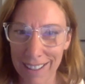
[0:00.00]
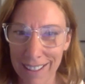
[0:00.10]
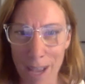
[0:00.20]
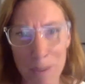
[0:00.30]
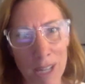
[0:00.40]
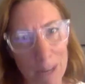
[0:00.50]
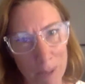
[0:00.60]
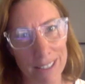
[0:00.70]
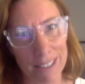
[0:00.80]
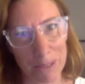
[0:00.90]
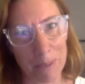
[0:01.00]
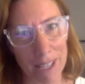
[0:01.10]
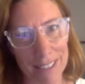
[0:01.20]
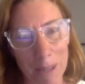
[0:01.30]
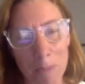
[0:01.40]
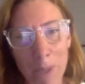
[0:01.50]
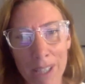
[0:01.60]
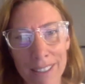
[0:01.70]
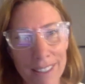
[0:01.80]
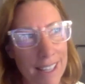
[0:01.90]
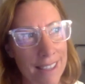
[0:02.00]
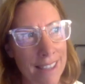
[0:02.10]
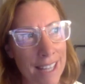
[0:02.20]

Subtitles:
I mean, our bodies are amazing, but that